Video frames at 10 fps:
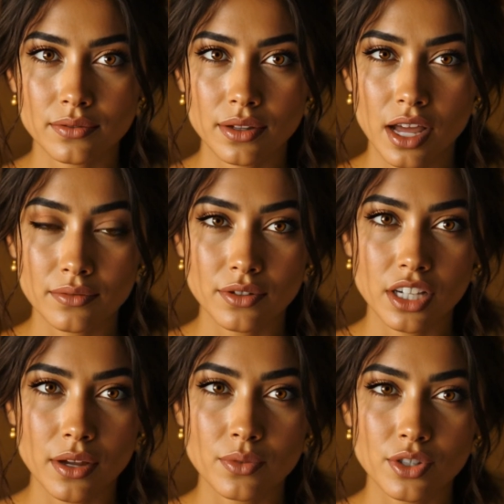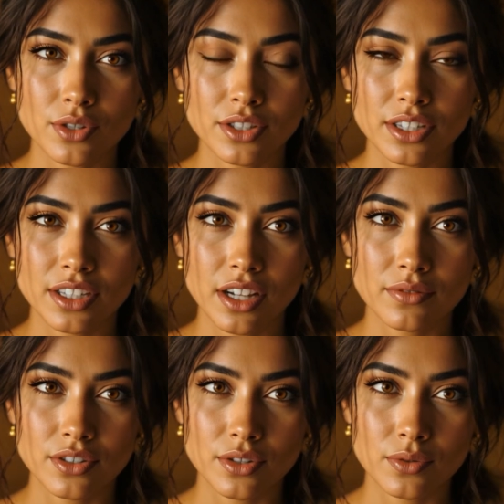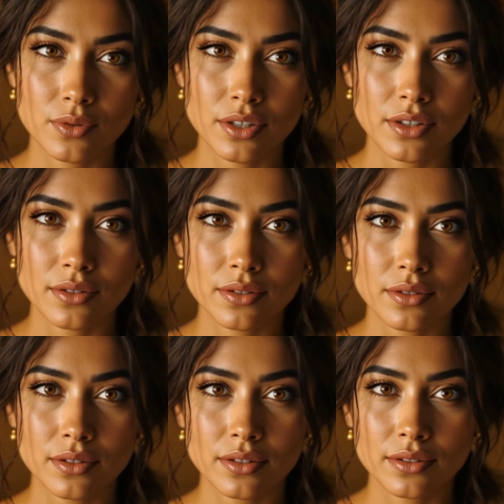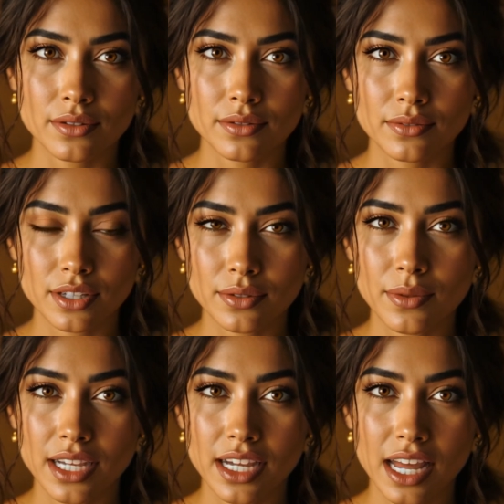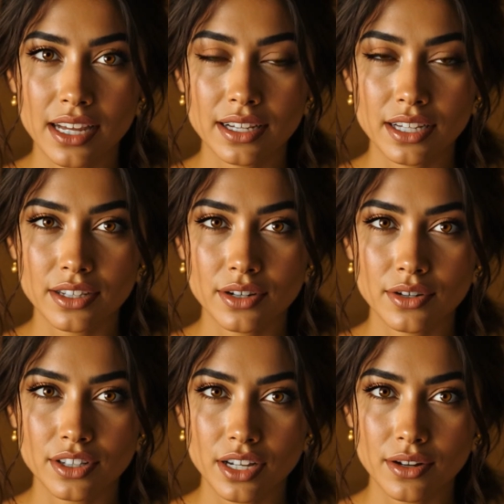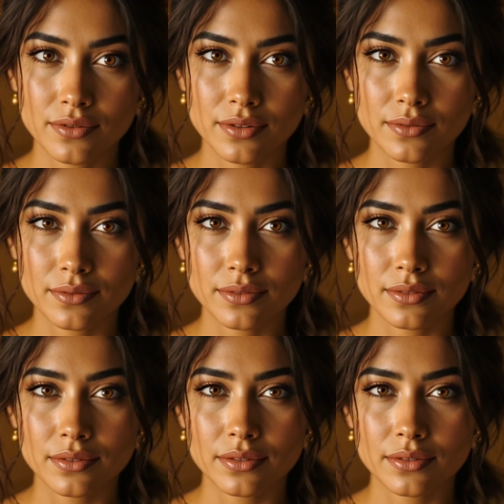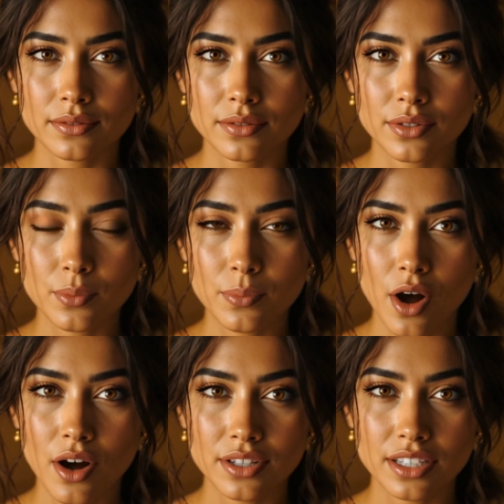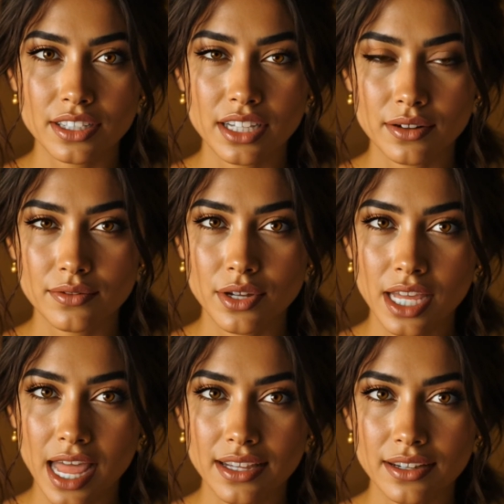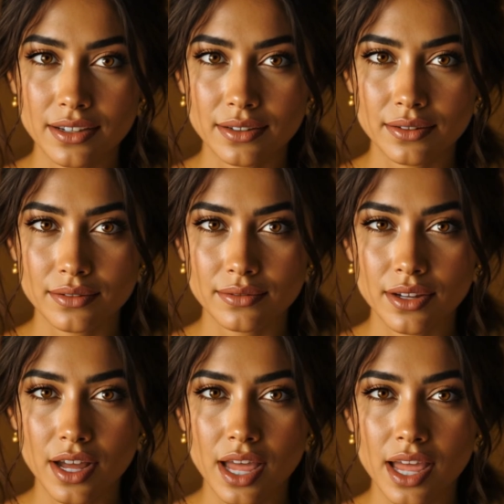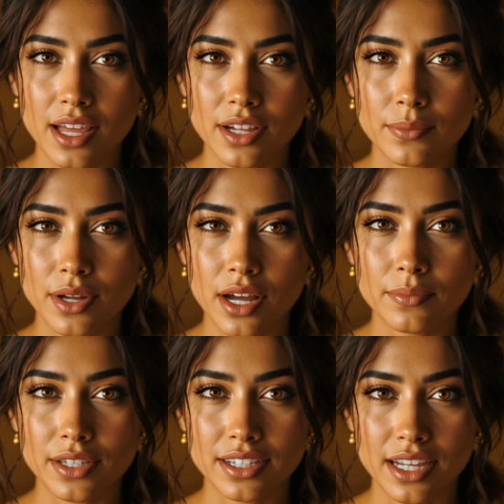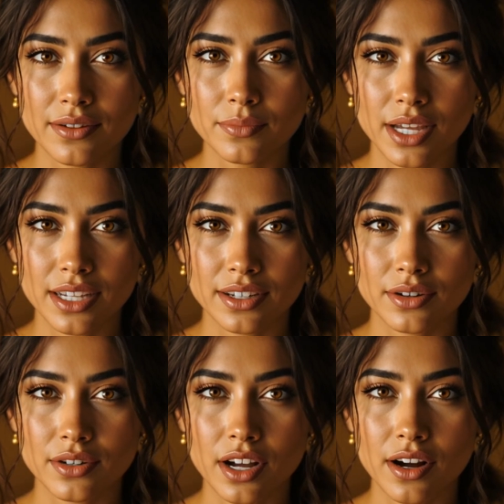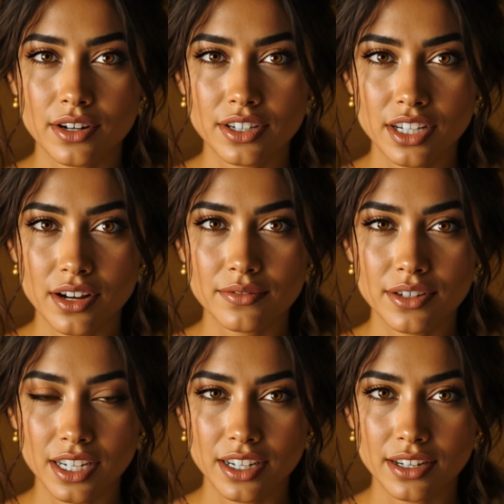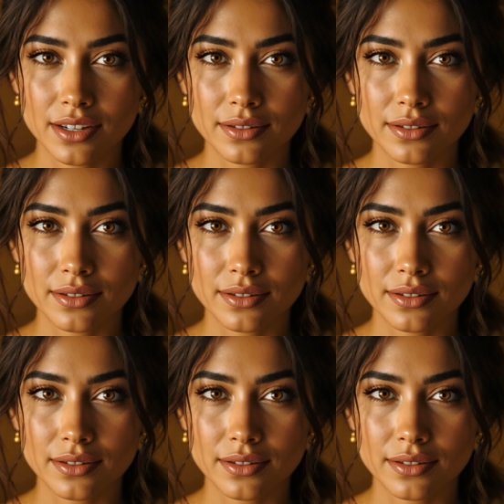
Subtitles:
Every time you choose to self-soothe, to speak kindly to yourself, to pause instead of react, you become the safe place your younger self needed.